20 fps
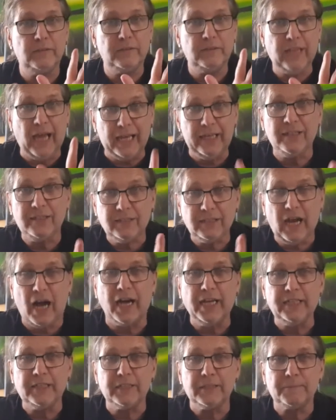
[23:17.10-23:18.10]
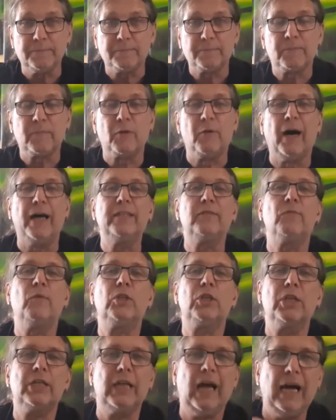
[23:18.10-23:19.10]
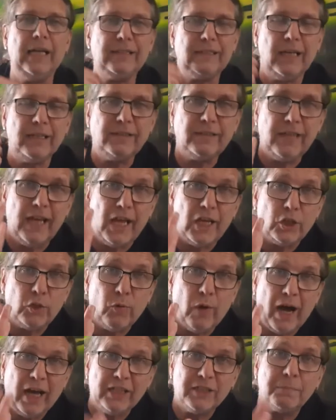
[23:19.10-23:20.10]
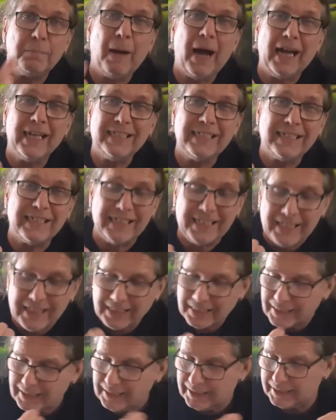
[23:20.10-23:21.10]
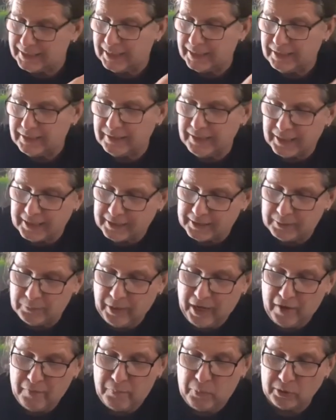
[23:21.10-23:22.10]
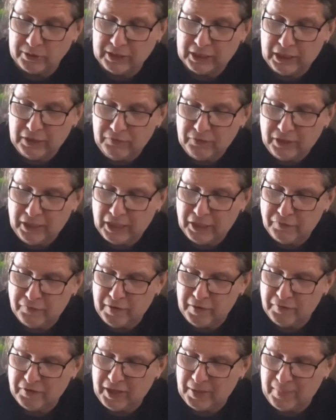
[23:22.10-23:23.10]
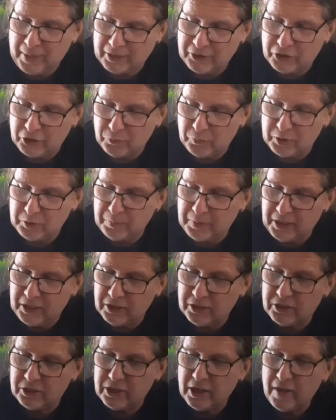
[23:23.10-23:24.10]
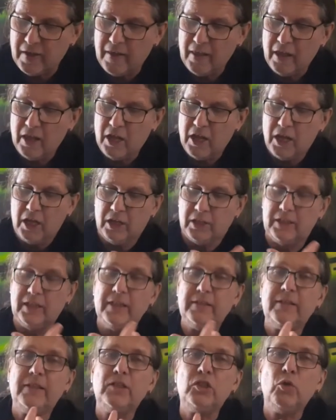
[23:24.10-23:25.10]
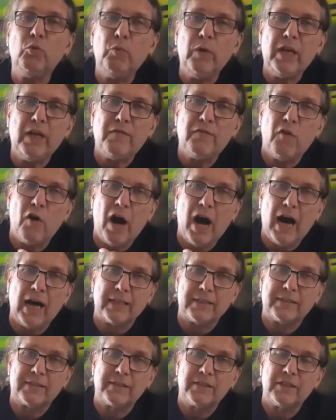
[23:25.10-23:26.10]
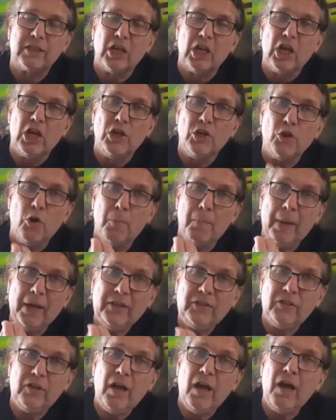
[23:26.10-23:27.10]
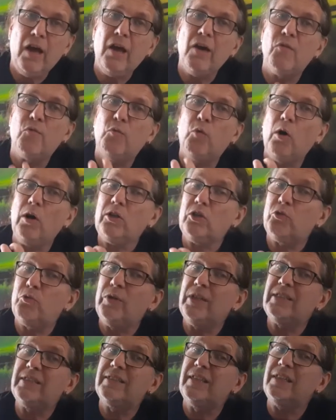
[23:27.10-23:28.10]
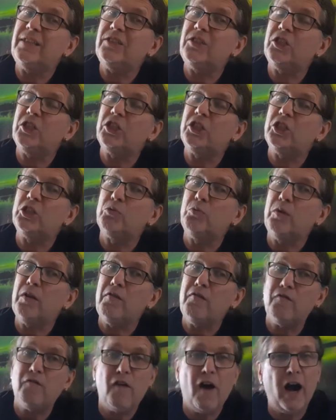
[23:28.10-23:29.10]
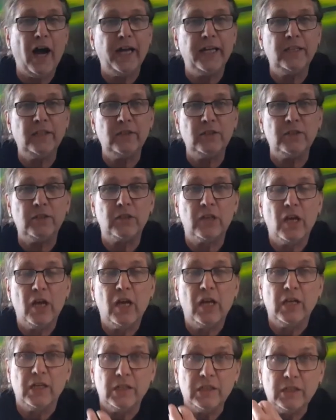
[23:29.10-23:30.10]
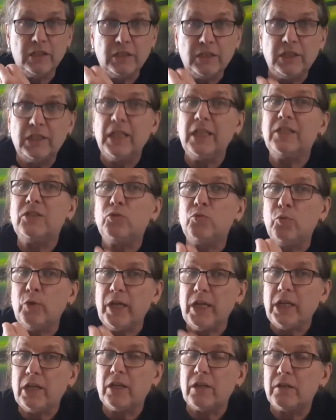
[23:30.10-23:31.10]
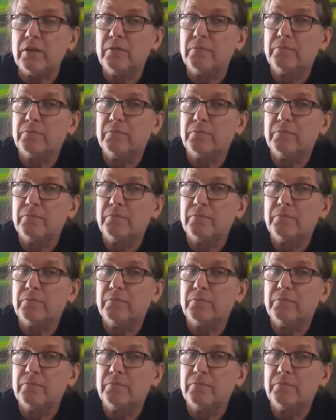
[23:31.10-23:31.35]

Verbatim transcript: that aside, right, what the guides are saying to us Pisceans is this. We have positivity in the fifth dimension, which means this is the week for us. No matter what resistance we find this week,